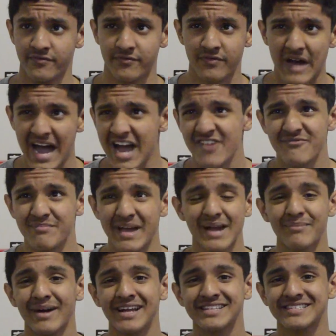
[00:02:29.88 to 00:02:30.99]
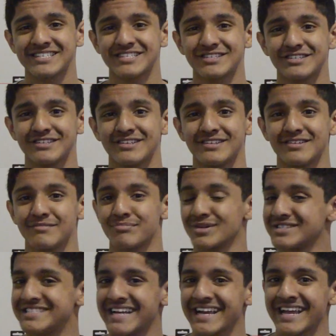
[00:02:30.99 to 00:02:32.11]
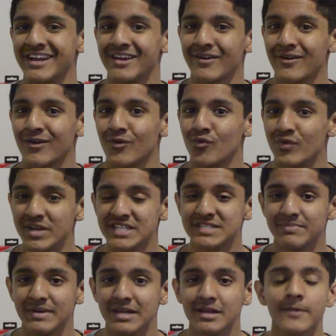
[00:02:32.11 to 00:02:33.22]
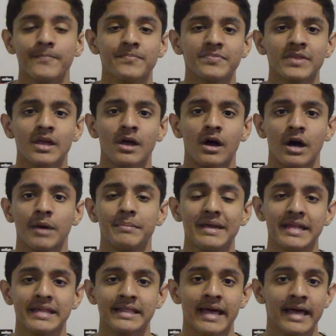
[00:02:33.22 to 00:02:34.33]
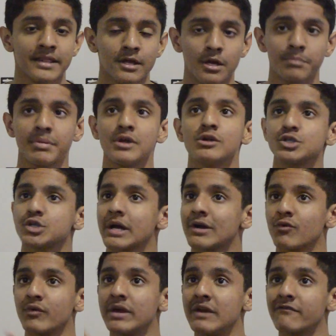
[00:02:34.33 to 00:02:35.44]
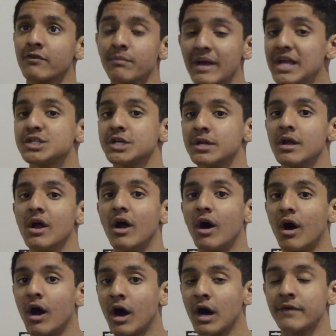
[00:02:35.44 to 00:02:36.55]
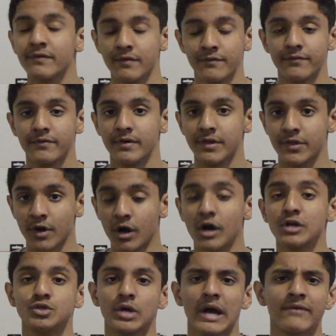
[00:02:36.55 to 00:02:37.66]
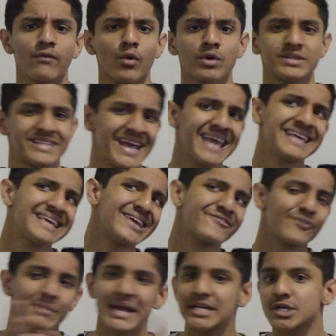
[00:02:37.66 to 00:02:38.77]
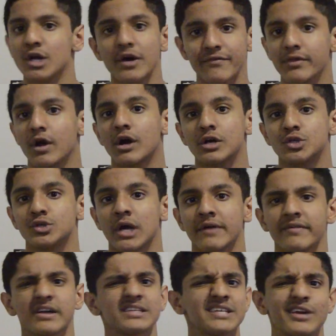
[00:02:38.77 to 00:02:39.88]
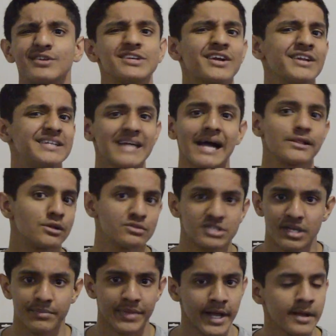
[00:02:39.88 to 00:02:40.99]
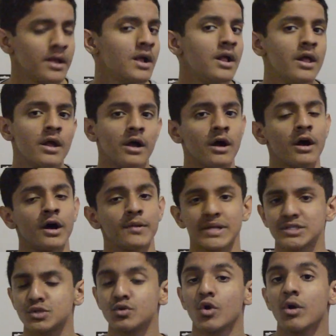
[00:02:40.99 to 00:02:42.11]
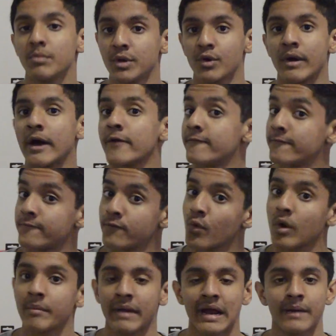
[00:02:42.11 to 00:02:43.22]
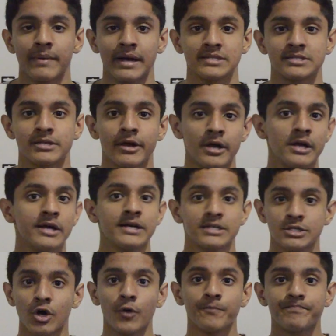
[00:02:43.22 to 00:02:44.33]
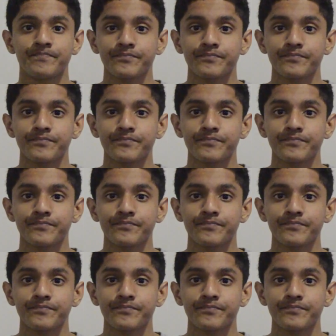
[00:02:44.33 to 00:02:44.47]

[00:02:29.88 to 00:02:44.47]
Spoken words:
5 megabytes per second read speed, meaning that the computer is trying to read information off of the hard drive or taking information off of the hard drive. Like say you're trying to download something, that's normally around 4 megabytes. So